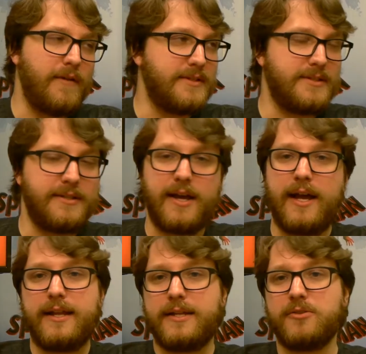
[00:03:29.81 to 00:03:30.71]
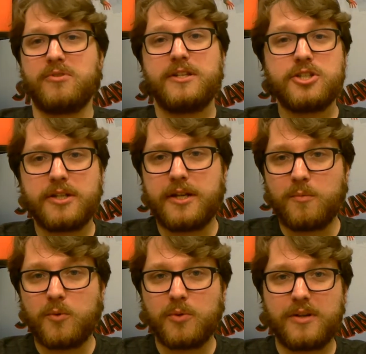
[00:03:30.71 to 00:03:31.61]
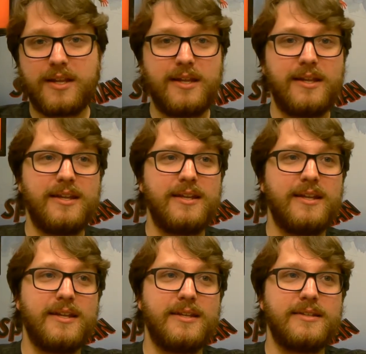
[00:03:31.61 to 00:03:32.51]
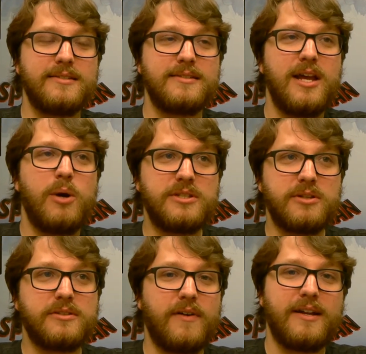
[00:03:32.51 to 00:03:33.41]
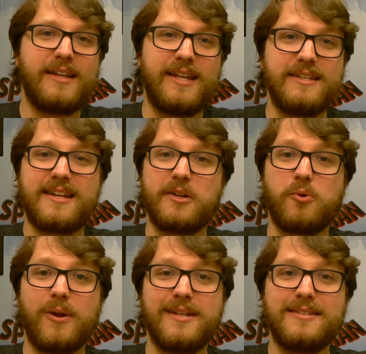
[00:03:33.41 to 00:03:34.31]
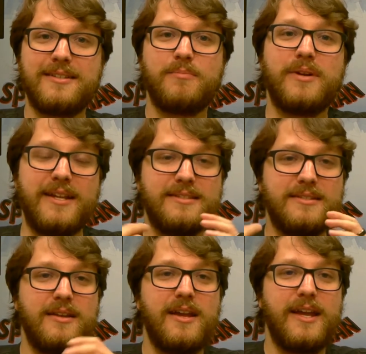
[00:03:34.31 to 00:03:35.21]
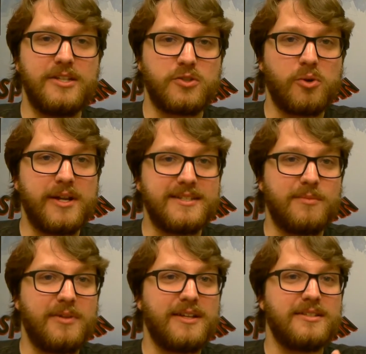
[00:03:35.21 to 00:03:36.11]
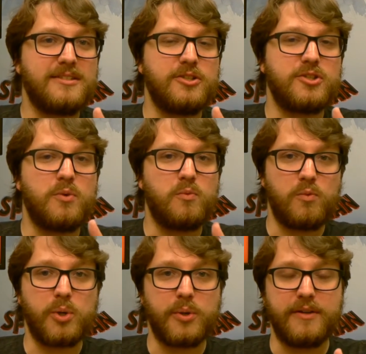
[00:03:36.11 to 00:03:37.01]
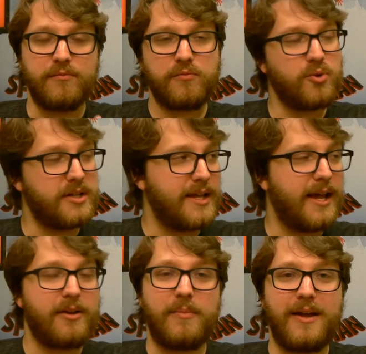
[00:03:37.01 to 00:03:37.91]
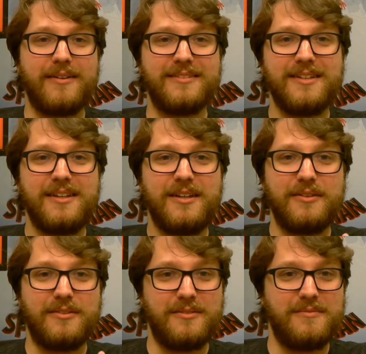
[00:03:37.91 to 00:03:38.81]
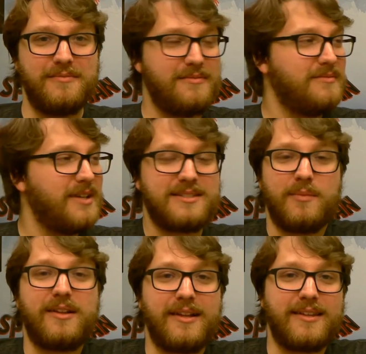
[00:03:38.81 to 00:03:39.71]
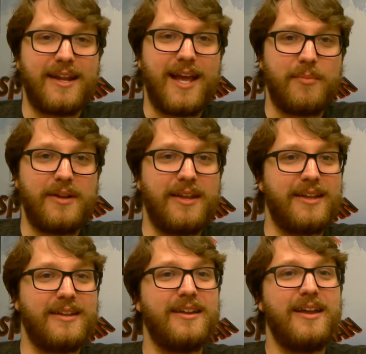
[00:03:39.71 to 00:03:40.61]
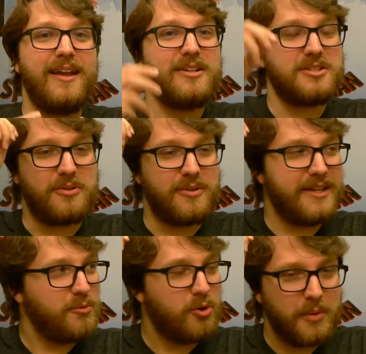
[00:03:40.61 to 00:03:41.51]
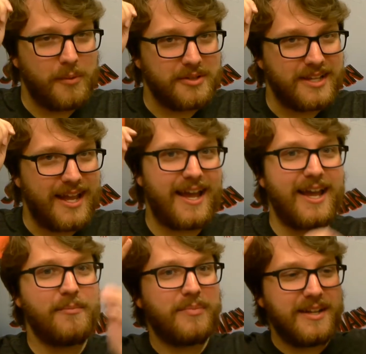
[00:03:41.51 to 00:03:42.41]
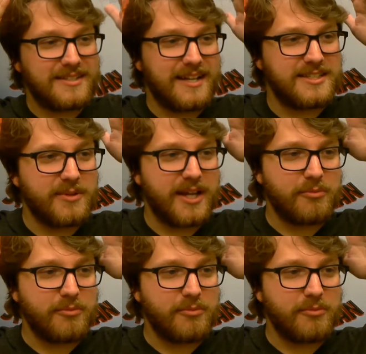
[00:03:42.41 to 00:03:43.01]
obviously not into religion anymore. He is. We start to find out that he's kind of crazy, but he's he's crazy because he's so worried and freaked out about like something like that happening again. So he normally wears a hat, but it's got some